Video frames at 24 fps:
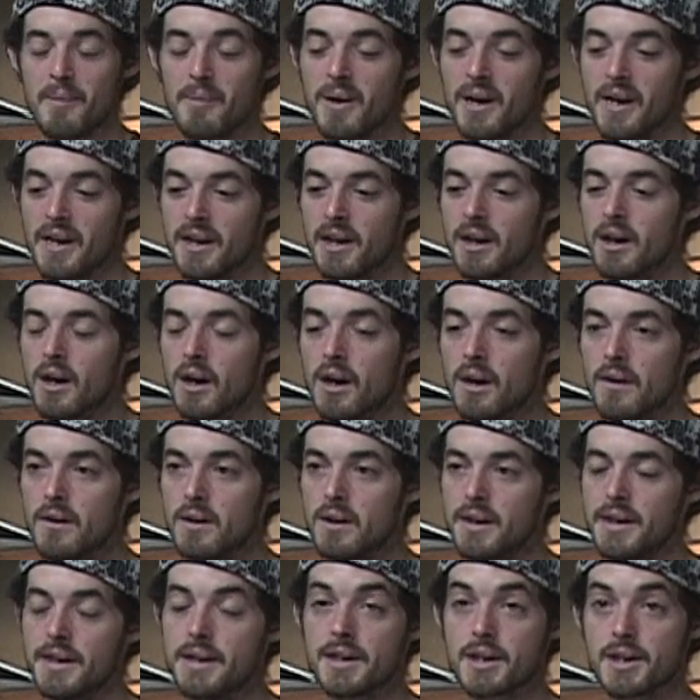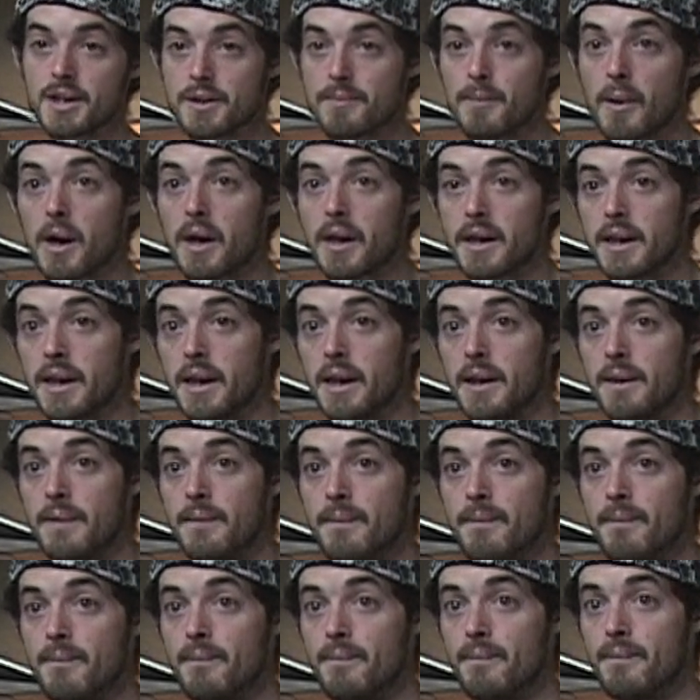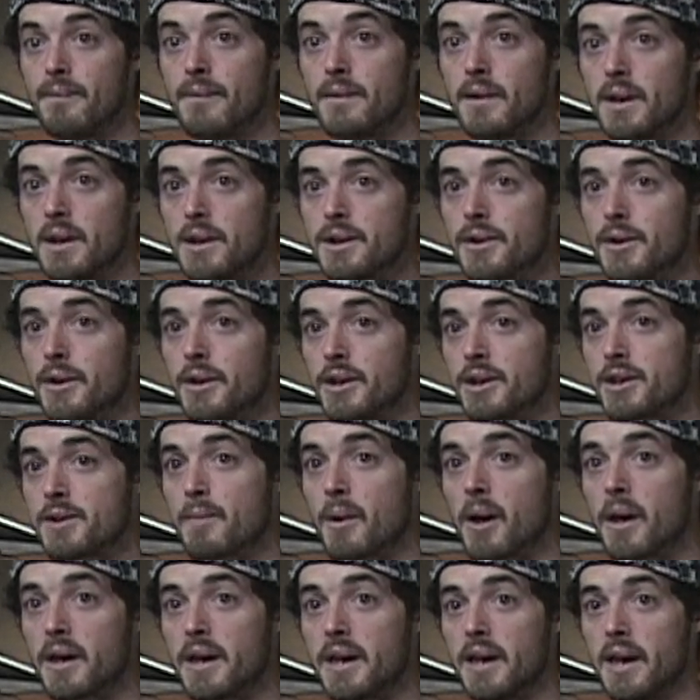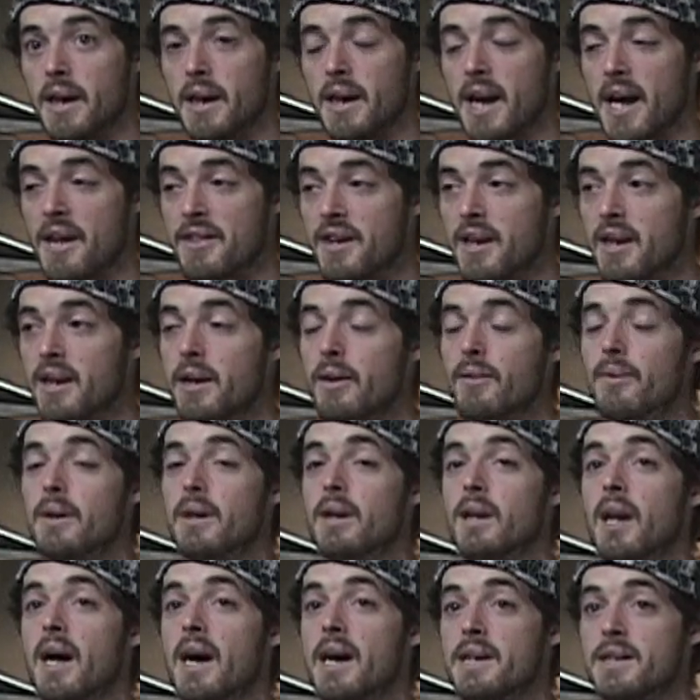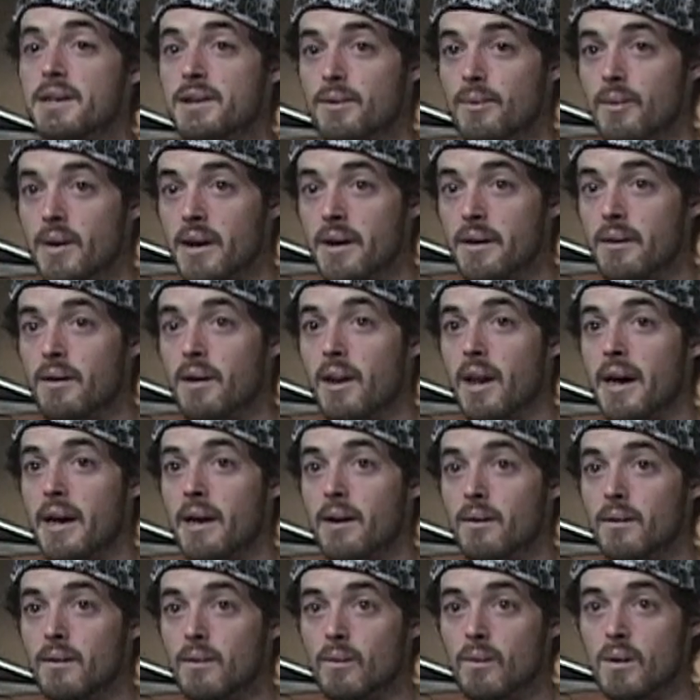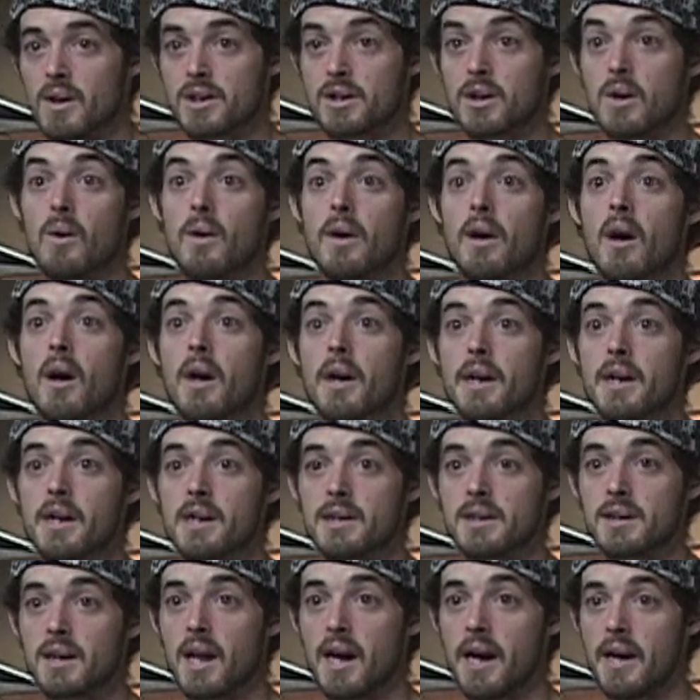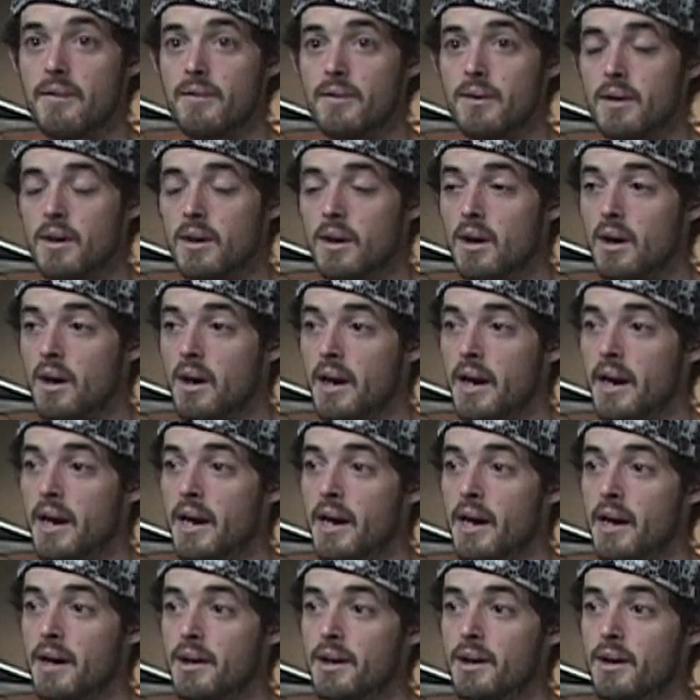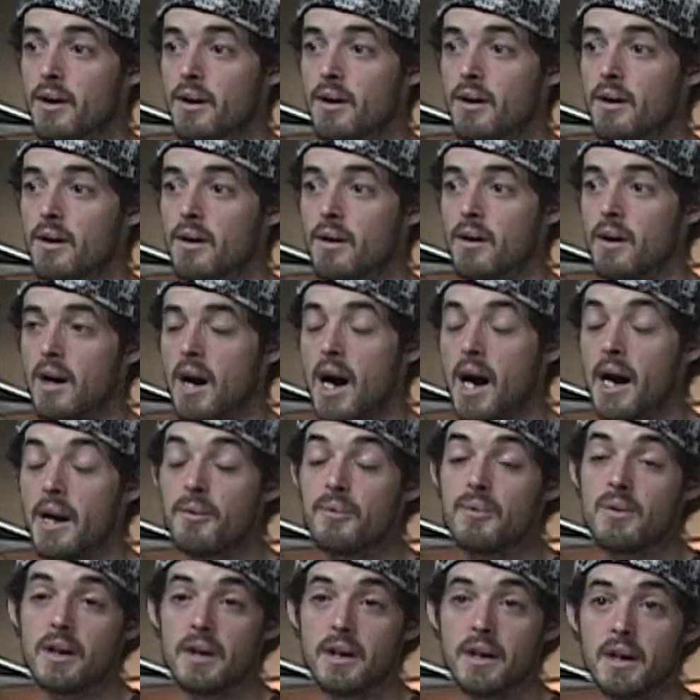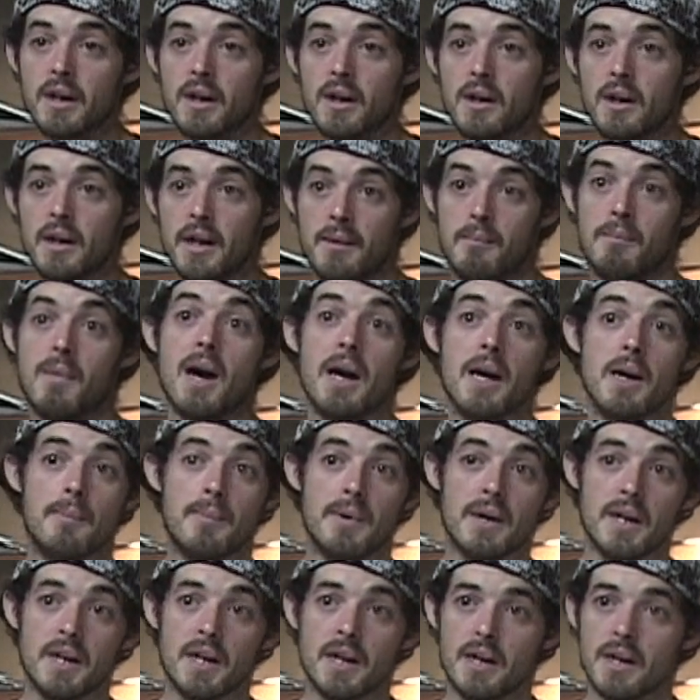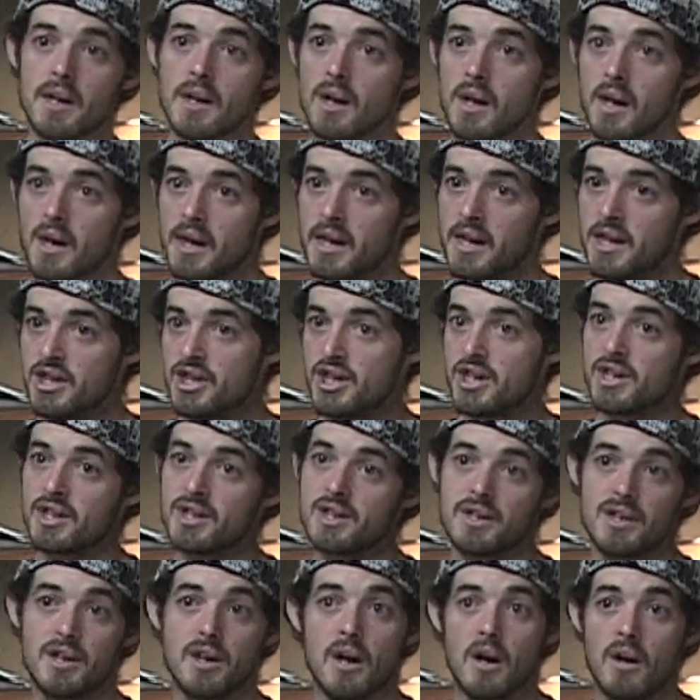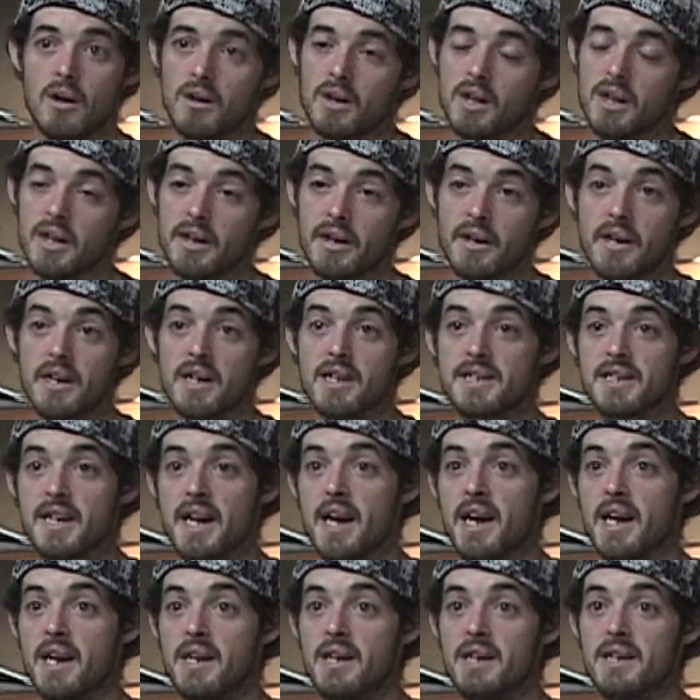But he's a smart kid. He's a really smart kid, and I think he realized what's going on in his life. And I figure, in my opinion, he's just clearing his head.